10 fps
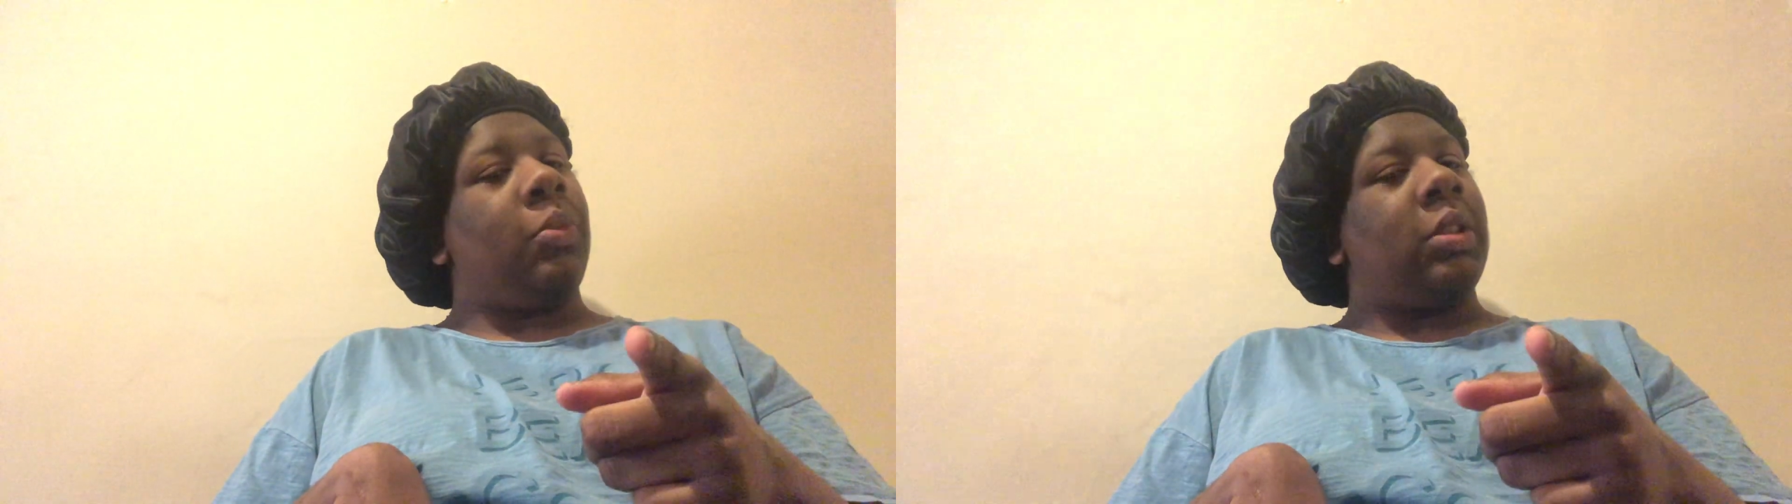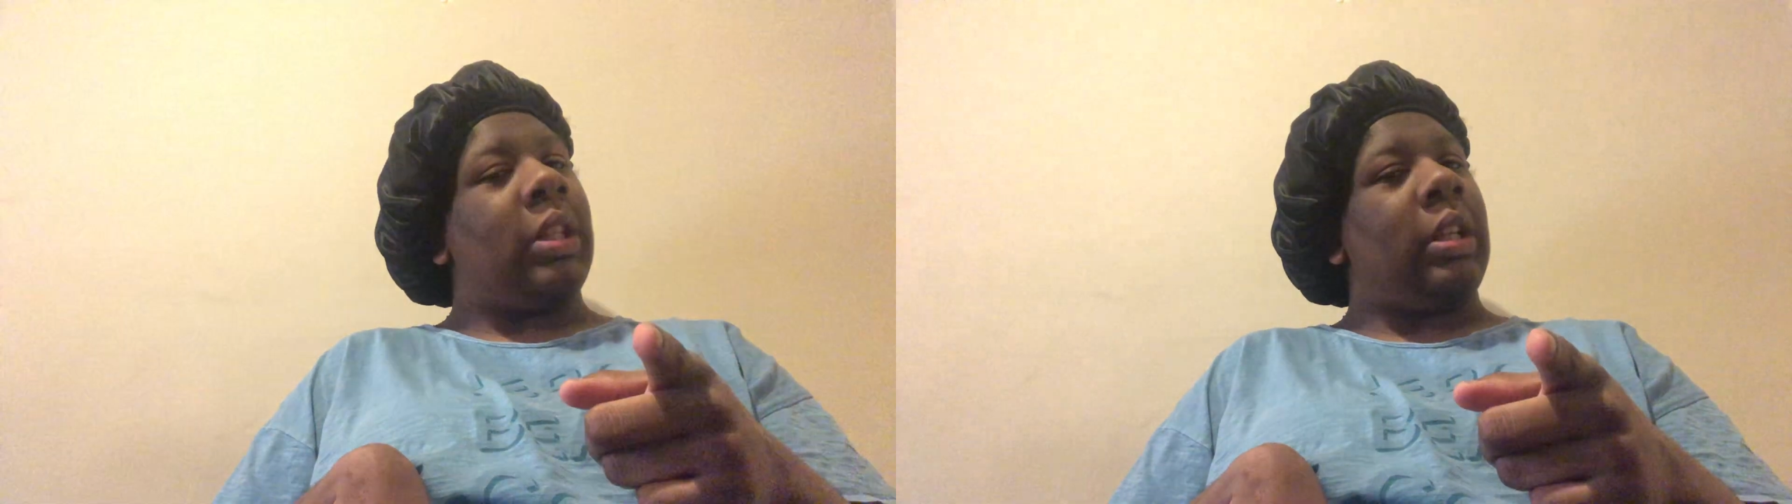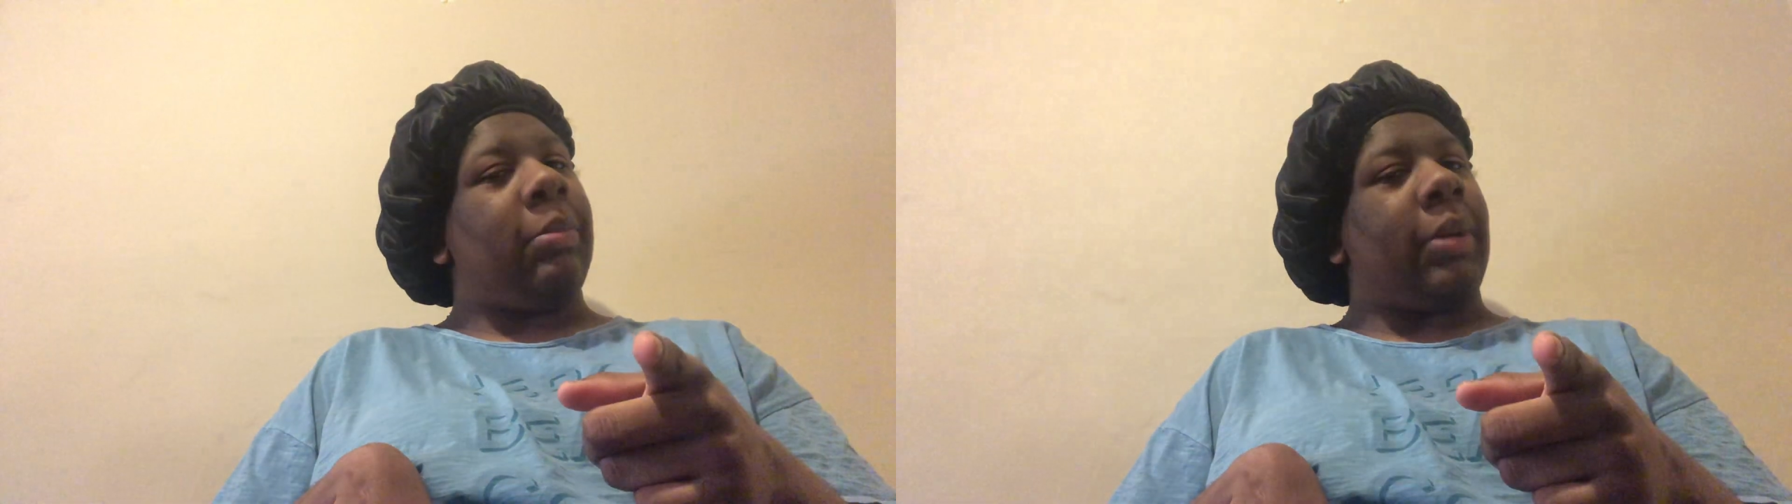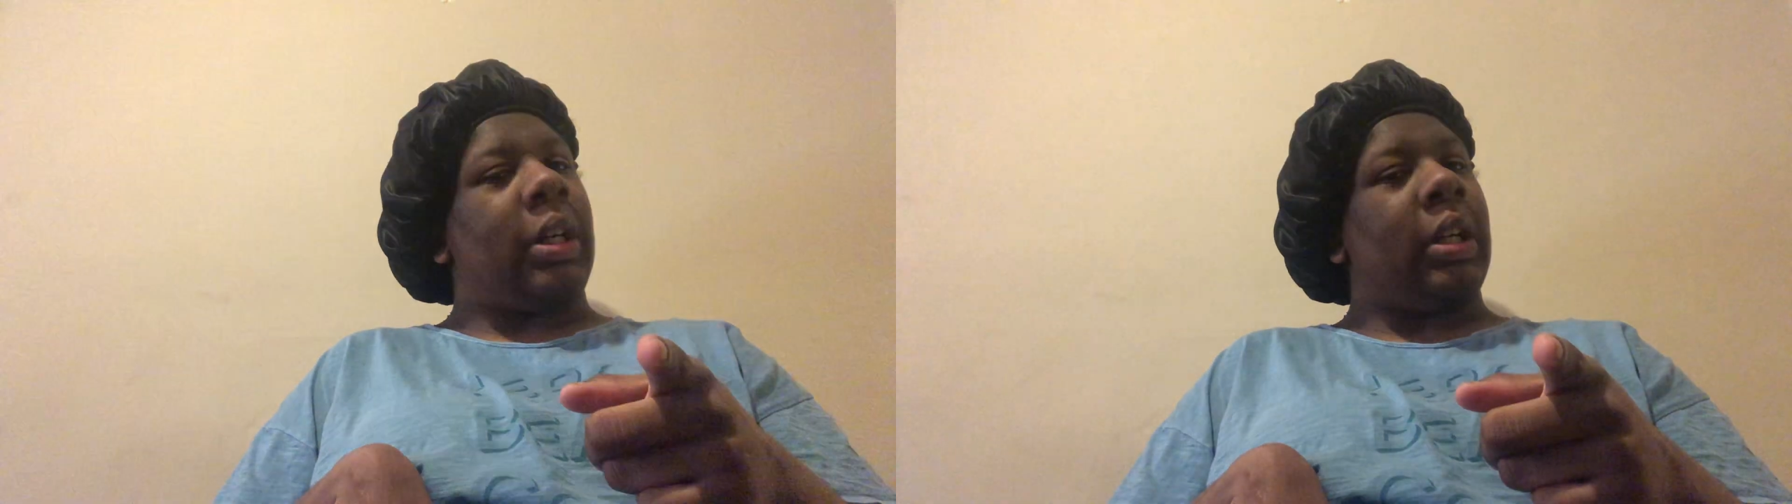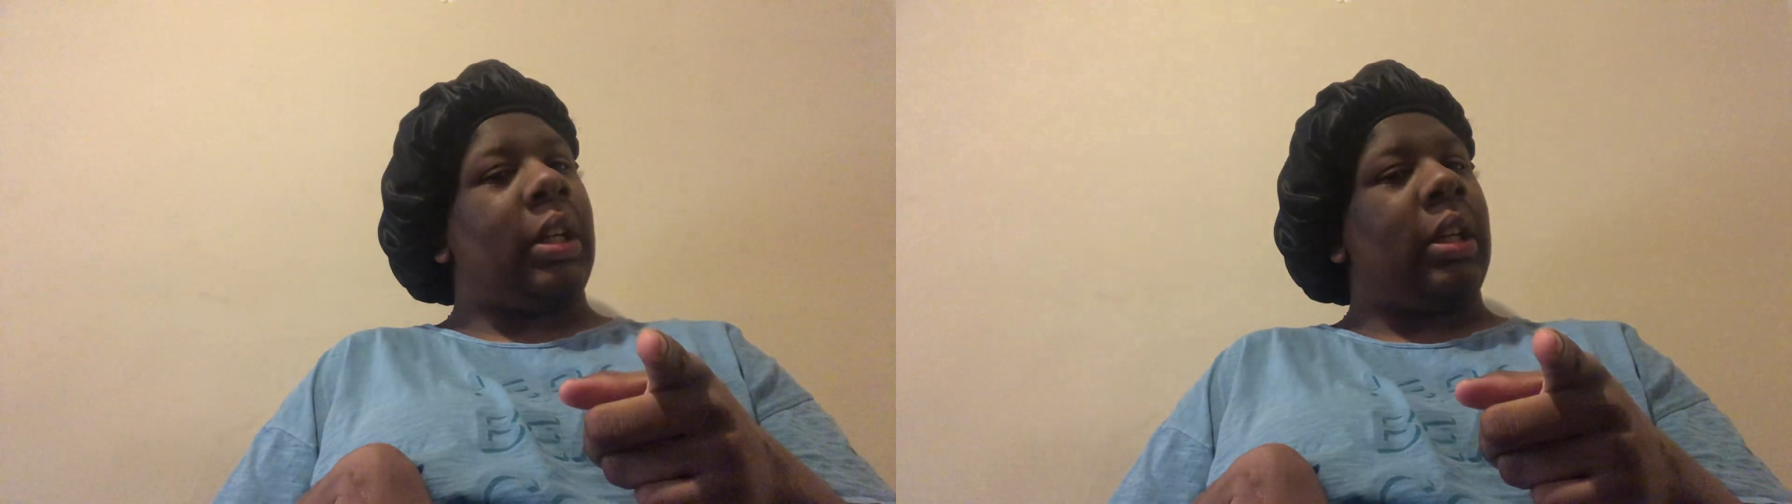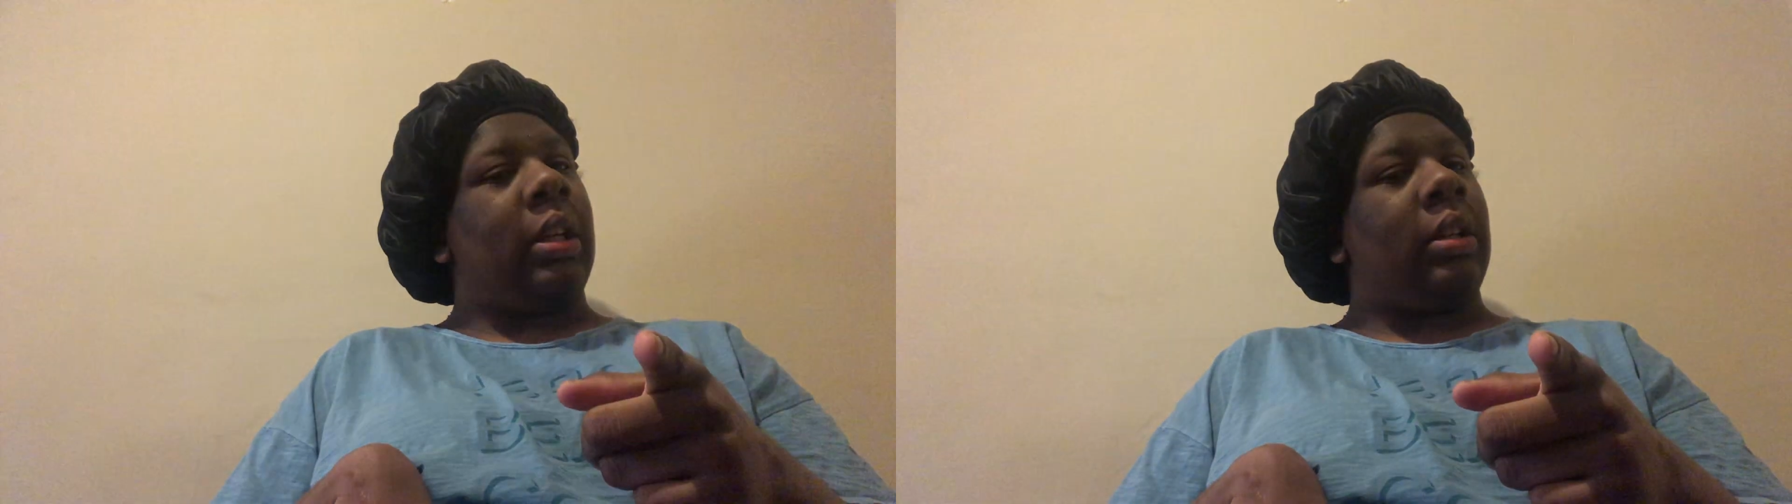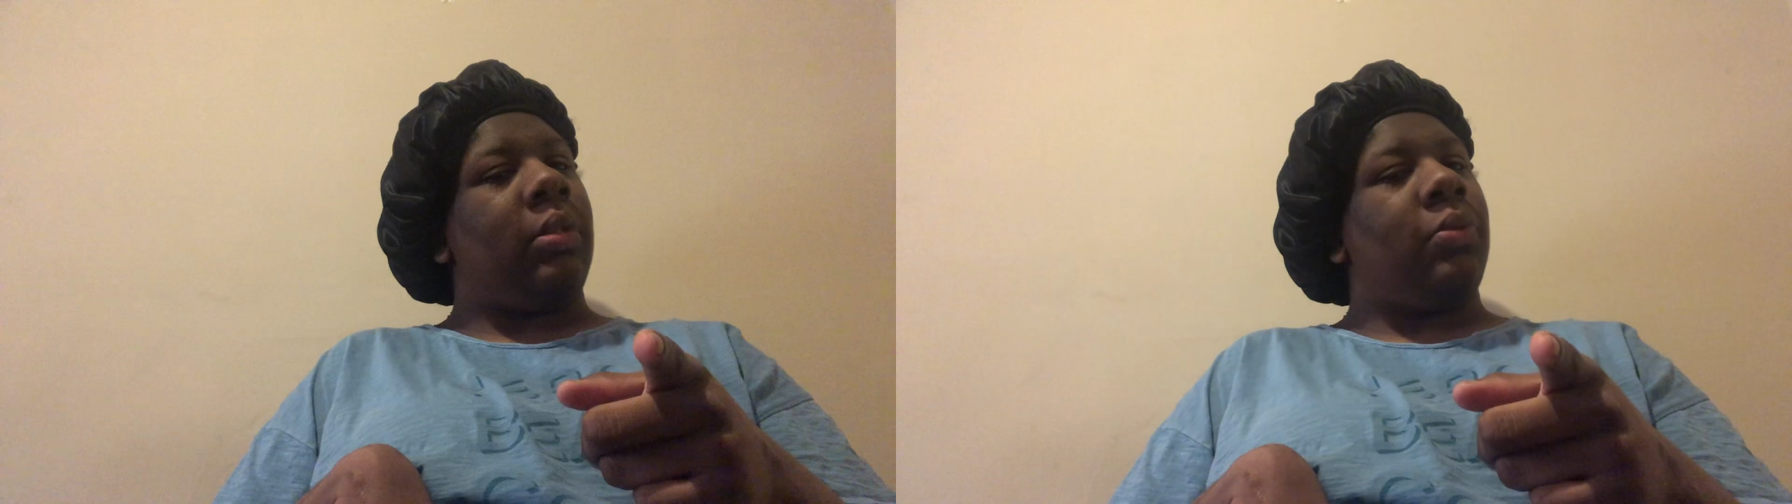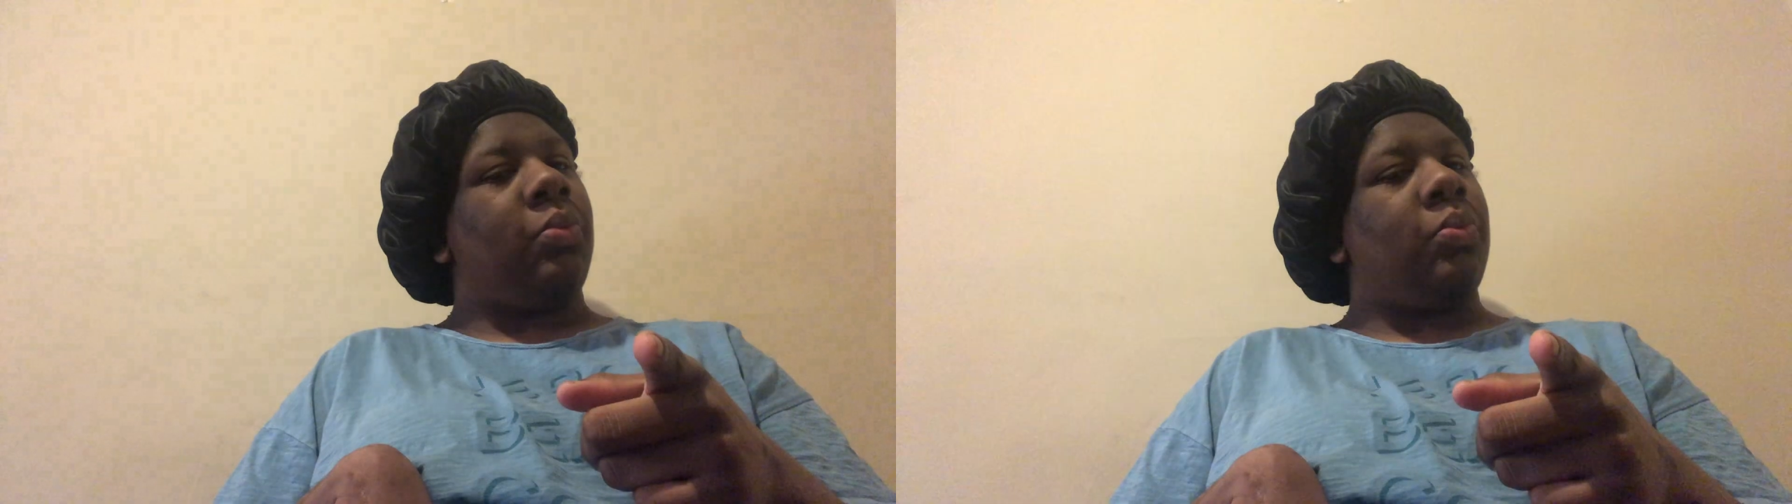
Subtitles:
seen my